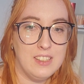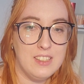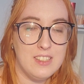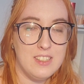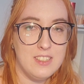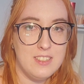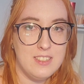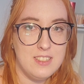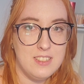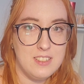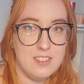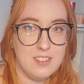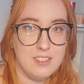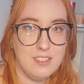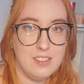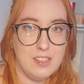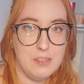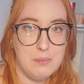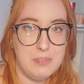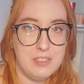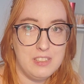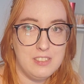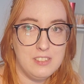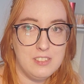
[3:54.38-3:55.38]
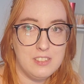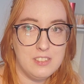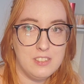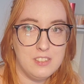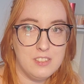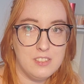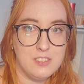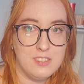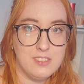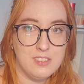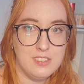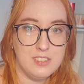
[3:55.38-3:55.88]
she's climbing the
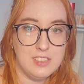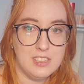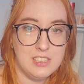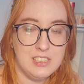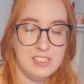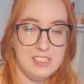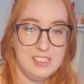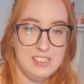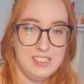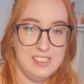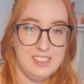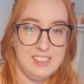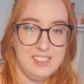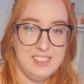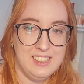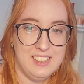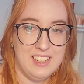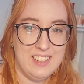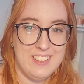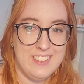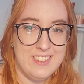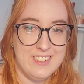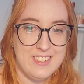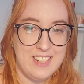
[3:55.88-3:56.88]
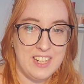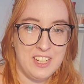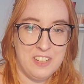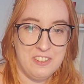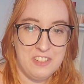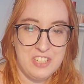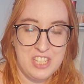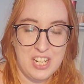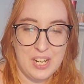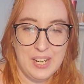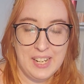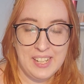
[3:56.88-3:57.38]
door, instead of
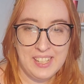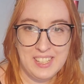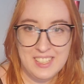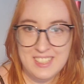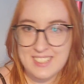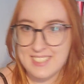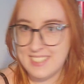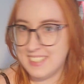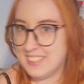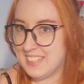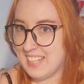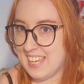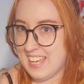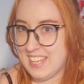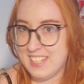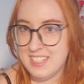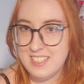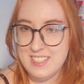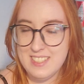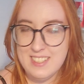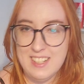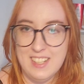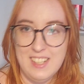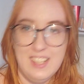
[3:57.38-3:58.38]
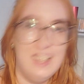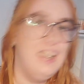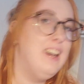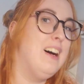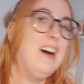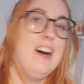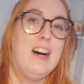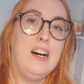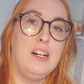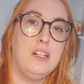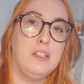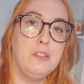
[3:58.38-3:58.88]
trying to get
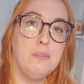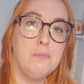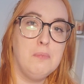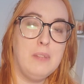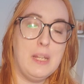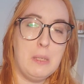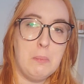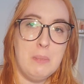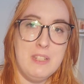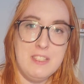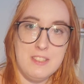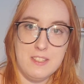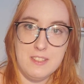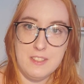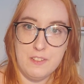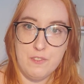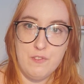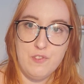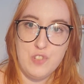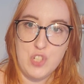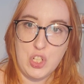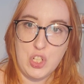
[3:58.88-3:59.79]
like pieces of